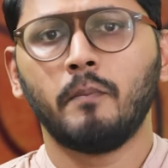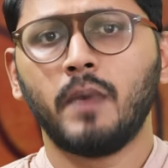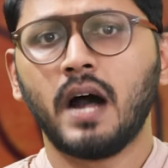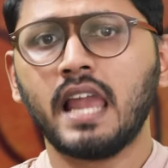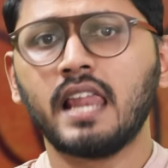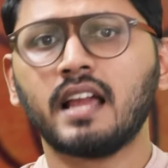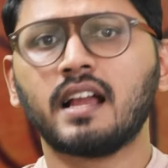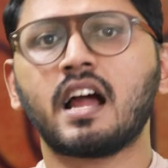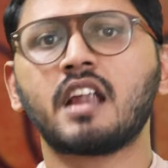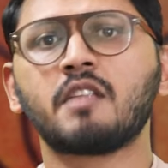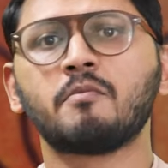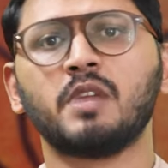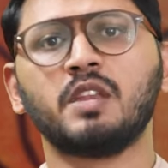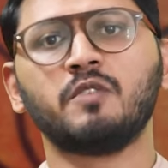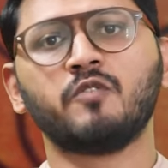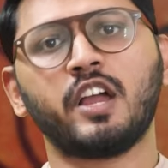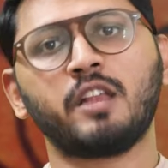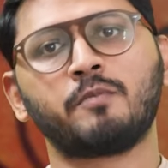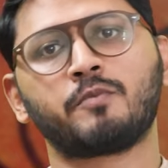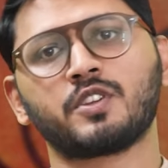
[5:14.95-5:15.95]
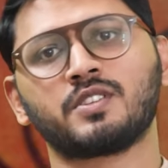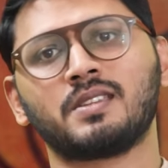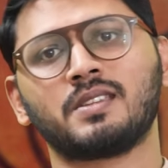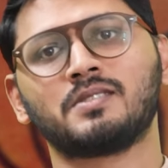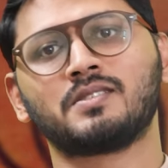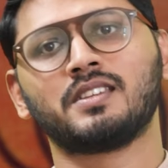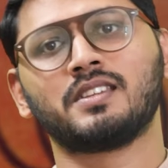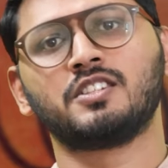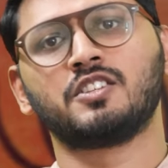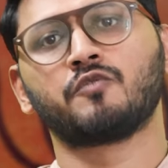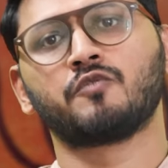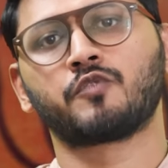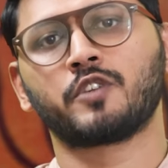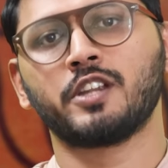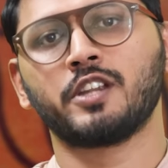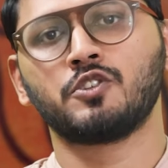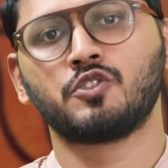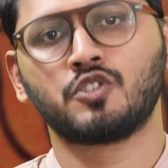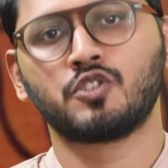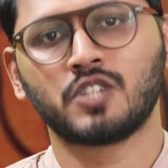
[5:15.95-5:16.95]
Palakkad meanwhile presents a
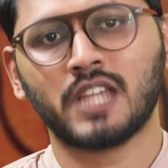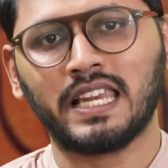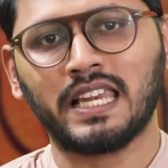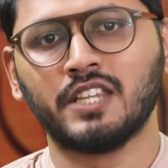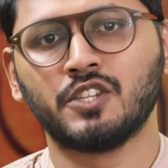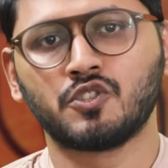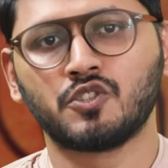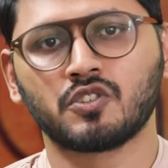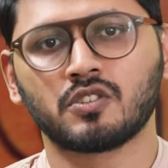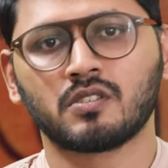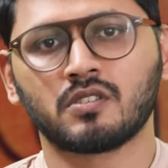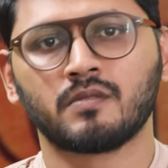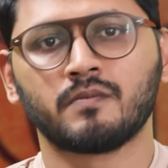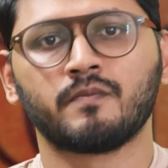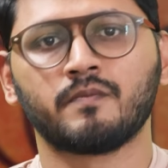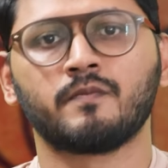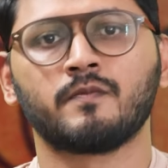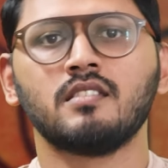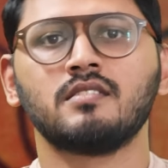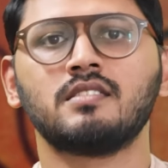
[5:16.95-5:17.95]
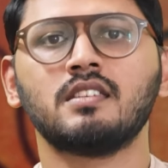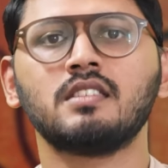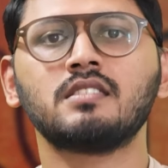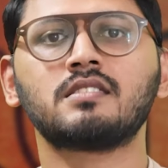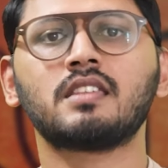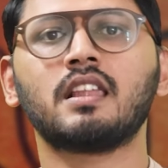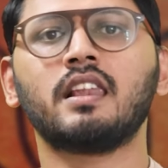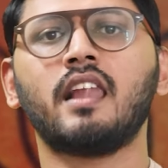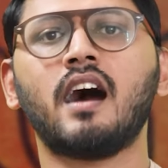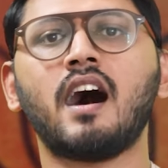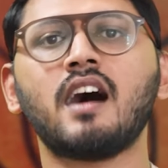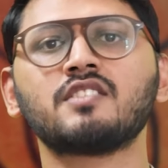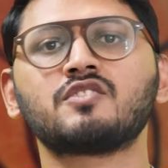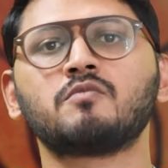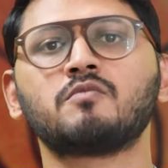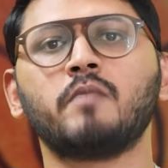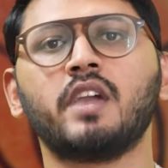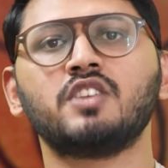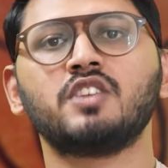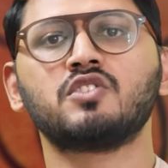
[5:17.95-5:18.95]
different challenge. Since the
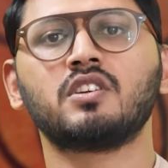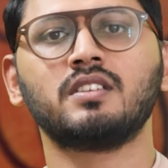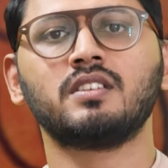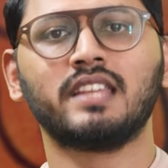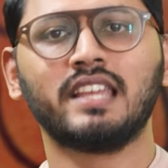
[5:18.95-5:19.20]
last major